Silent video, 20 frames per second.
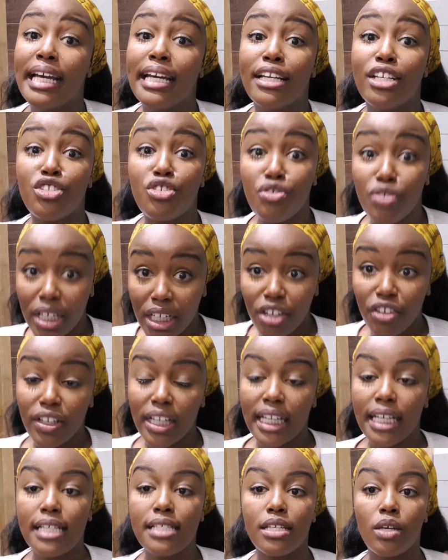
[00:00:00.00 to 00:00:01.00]
It's really,
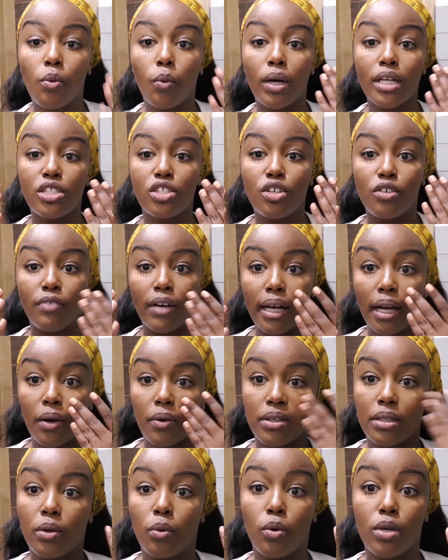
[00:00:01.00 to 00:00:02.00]
really easy once you've
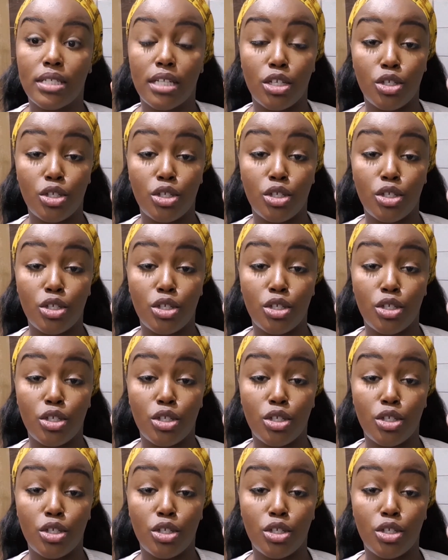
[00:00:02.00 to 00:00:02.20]
allowed the water